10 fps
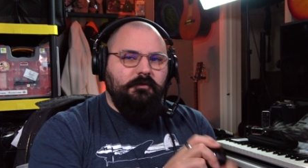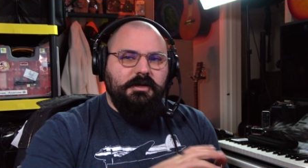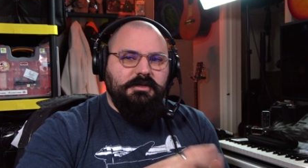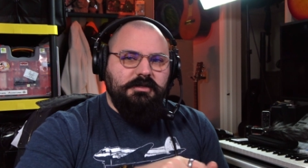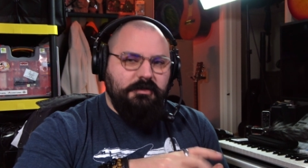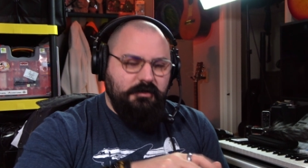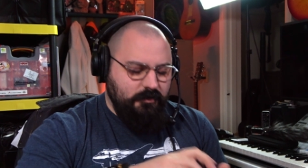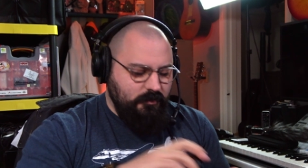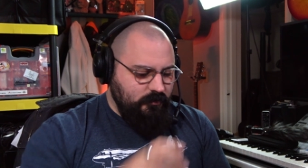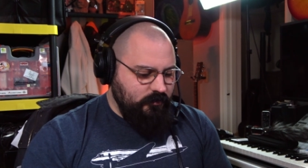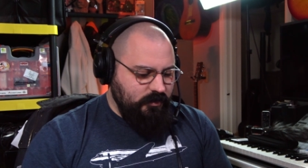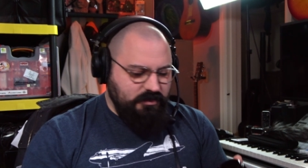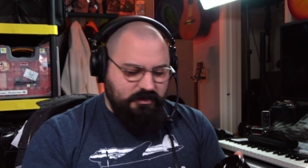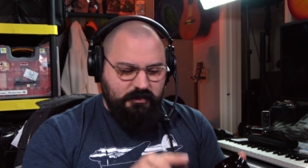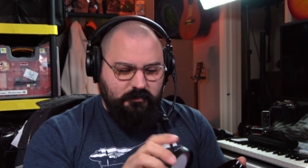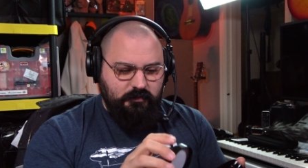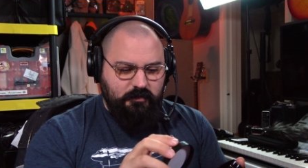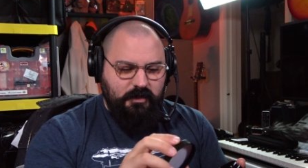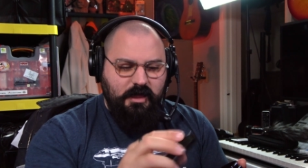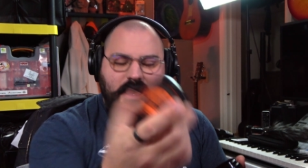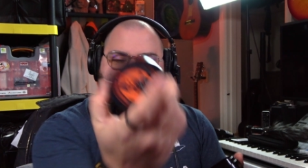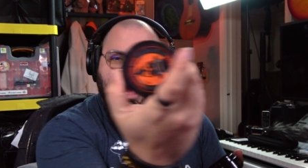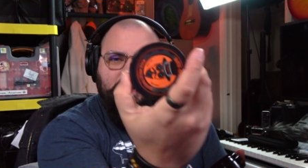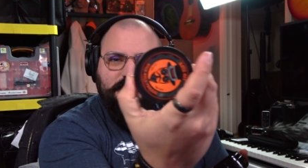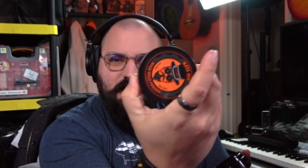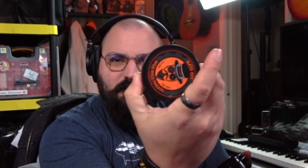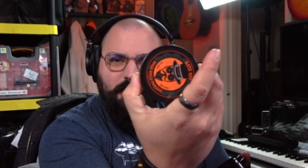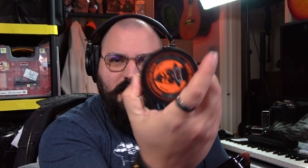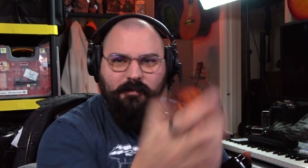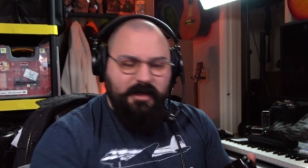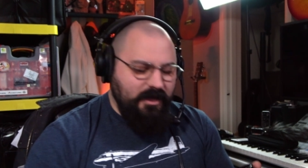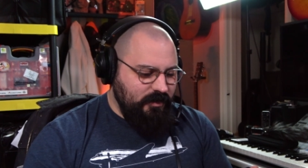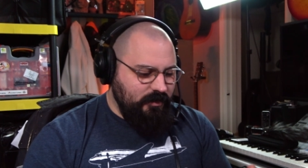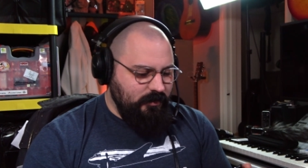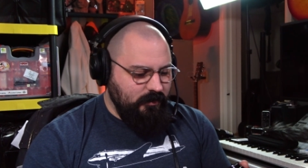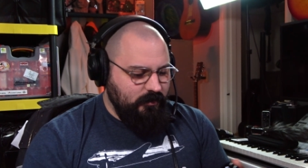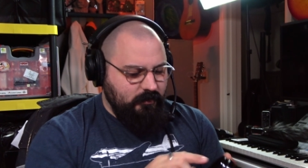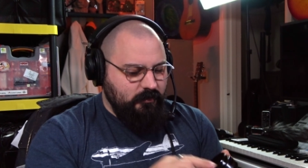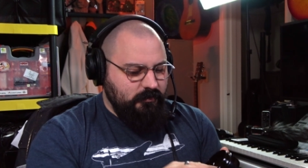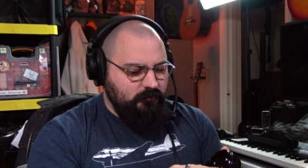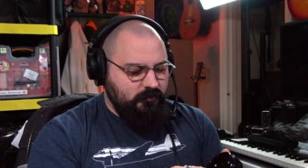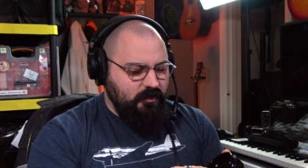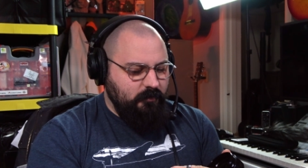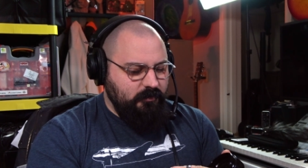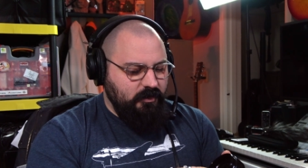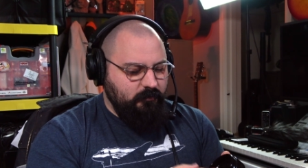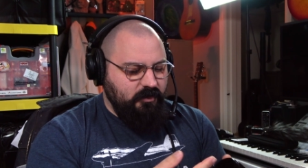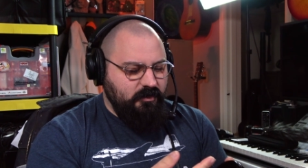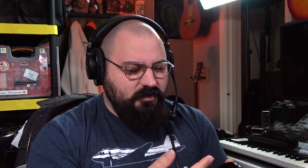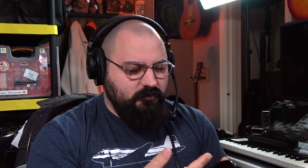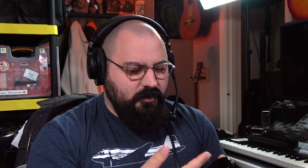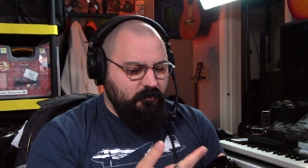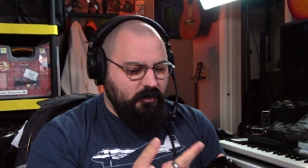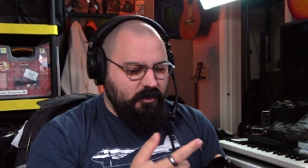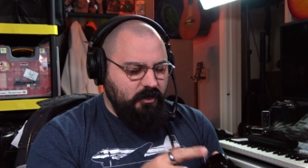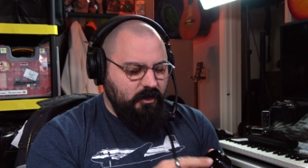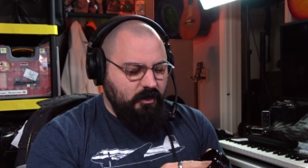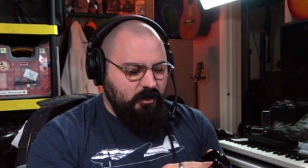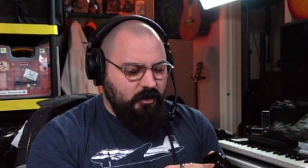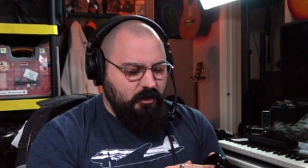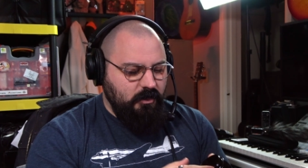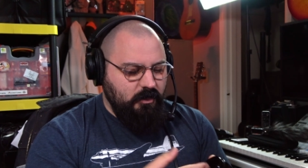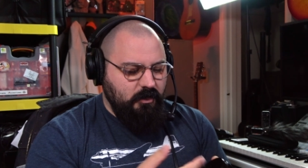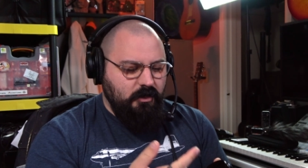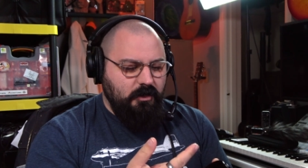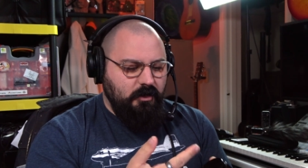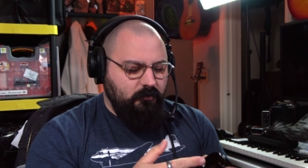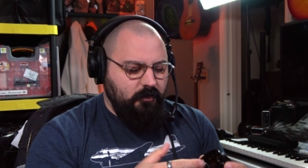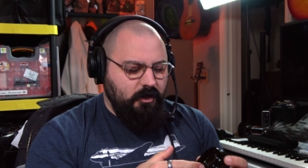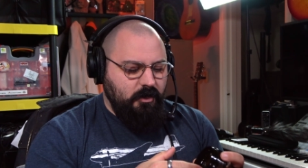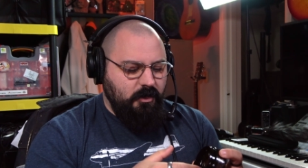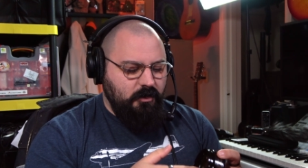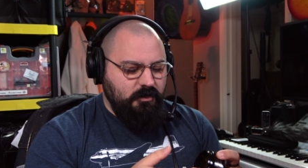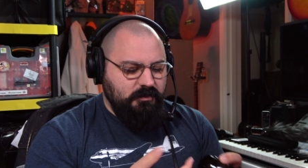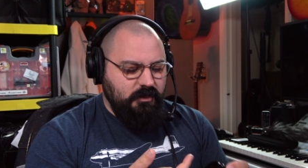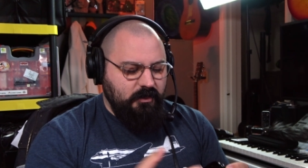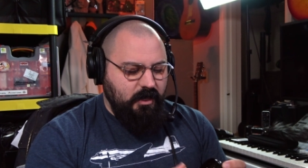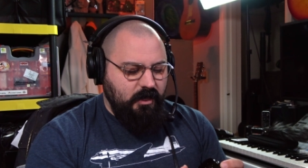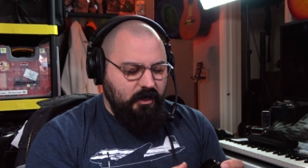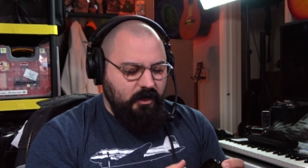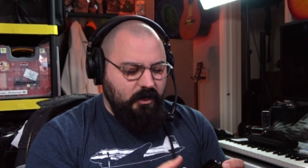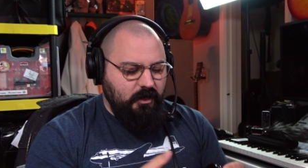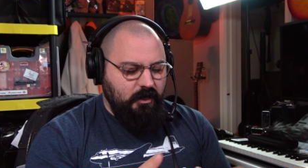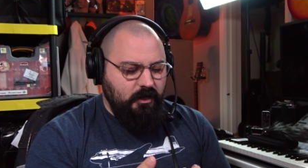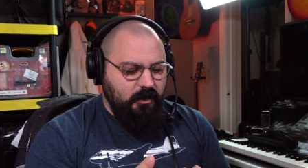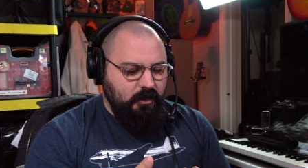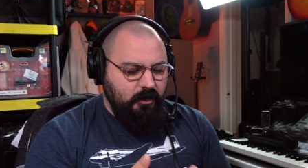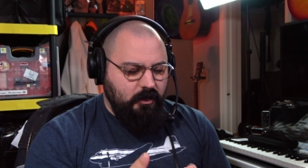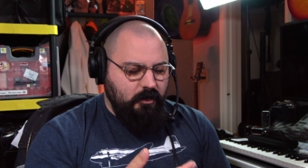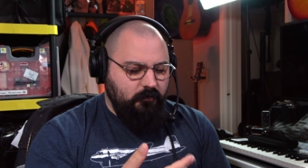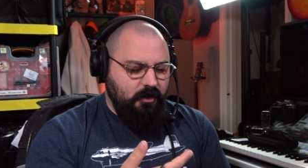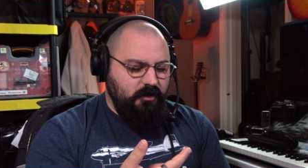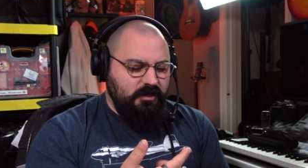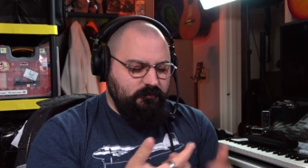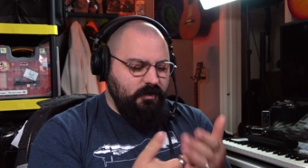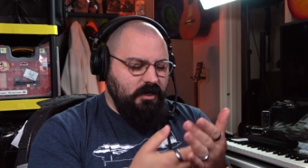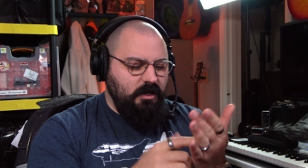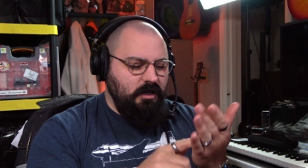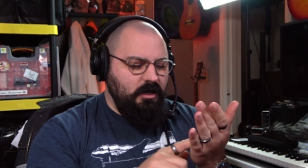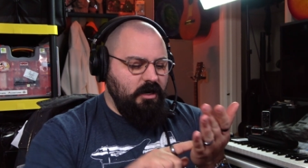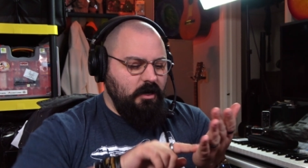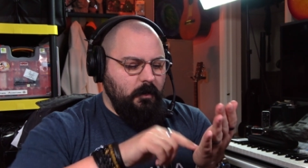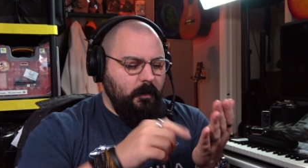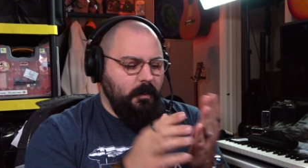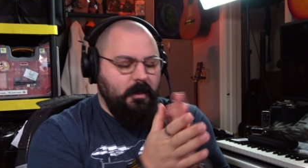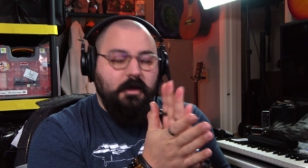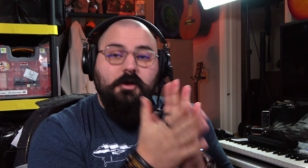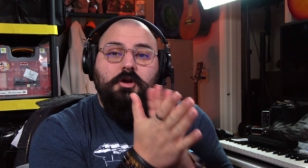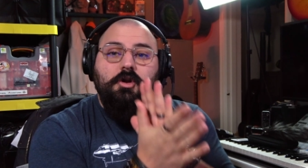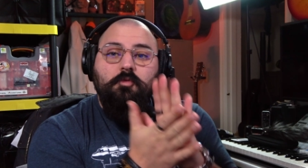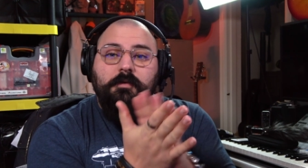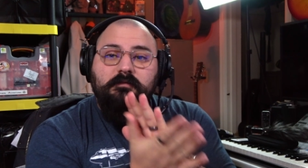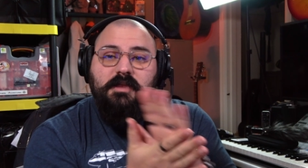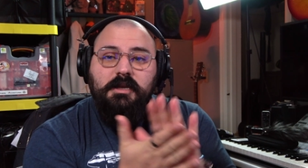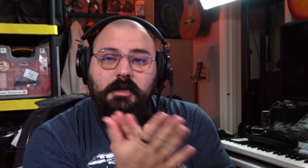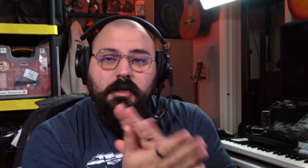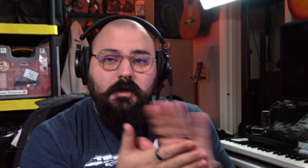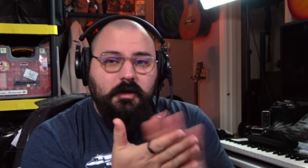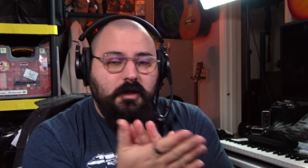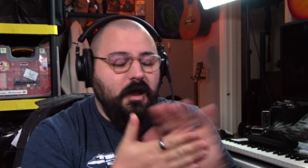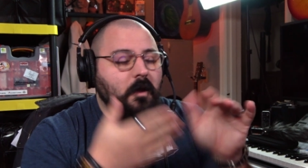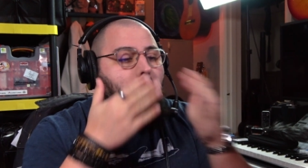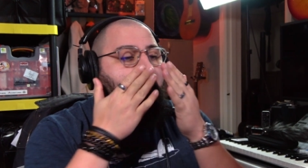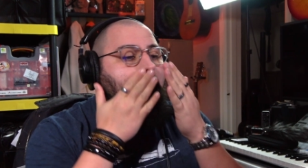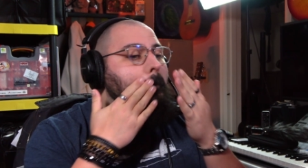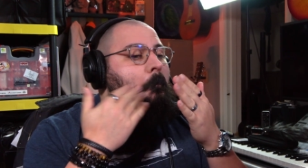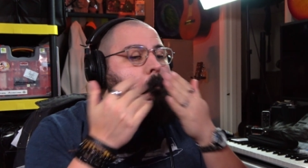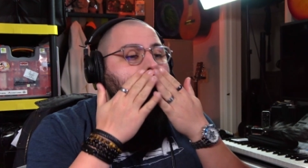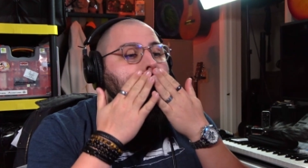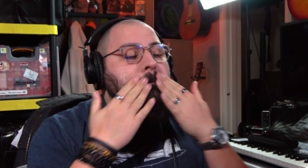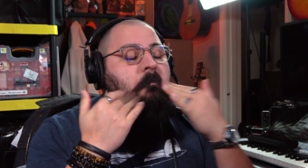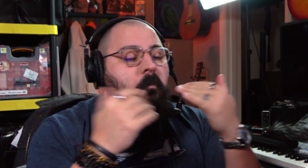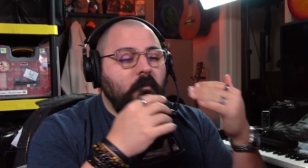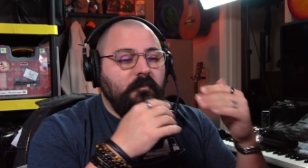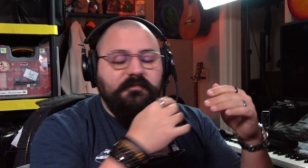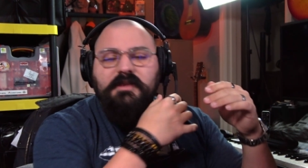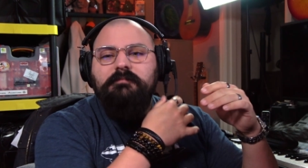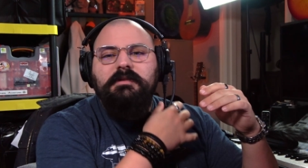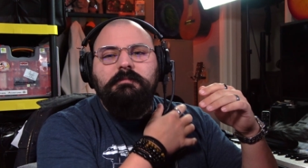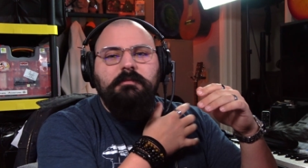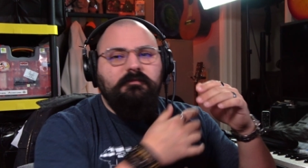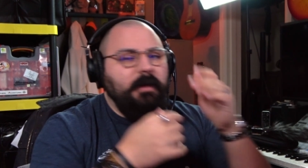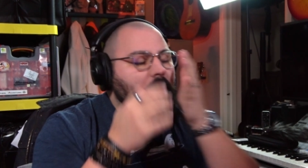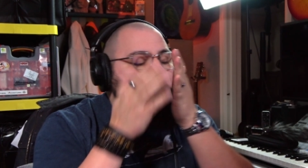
Watch. Watch. Hats off pomade. So let's grab a little bit of this really quick here. There we are. Just like that. There we go. Nice big gloop of it. Okay. Let me move my...